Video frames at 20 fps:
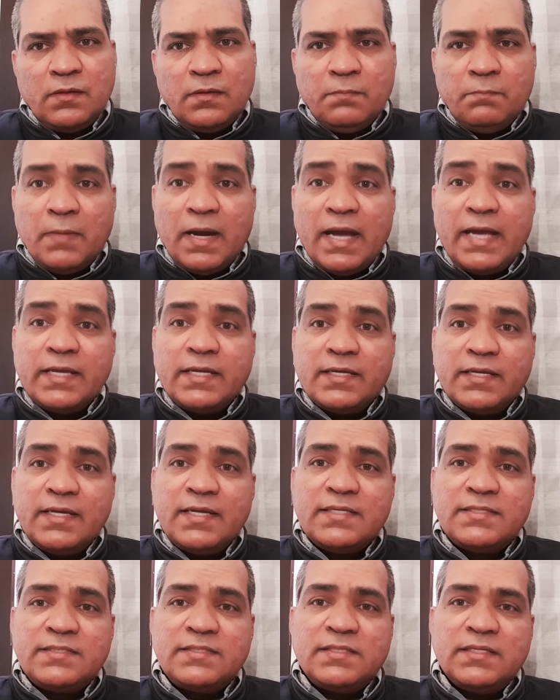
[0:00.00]
My
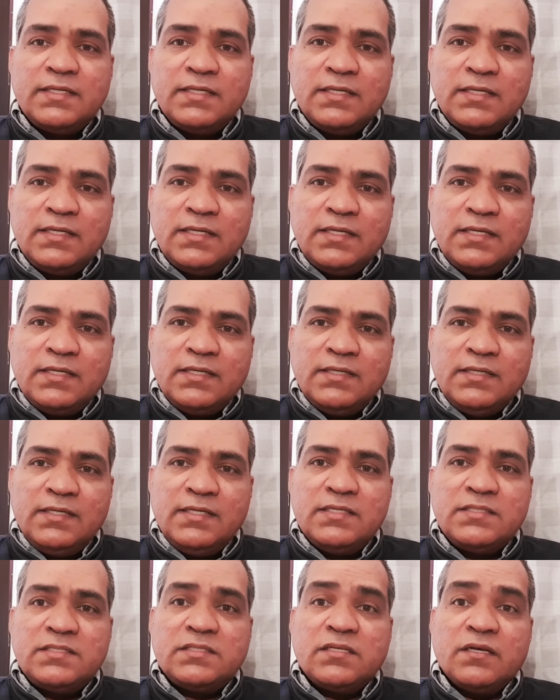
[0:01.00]
grace
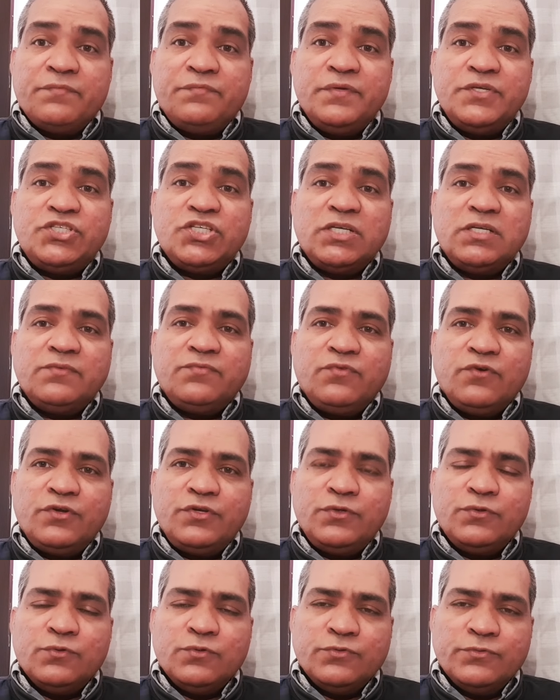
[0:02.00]
is sufficient for
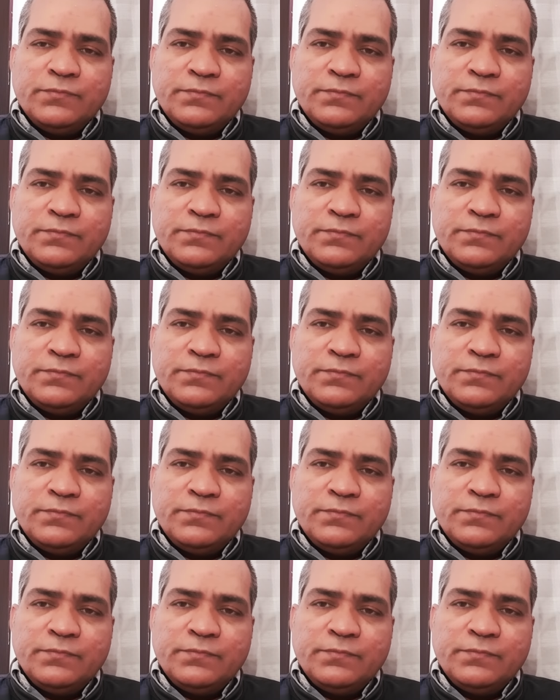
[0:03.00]
you.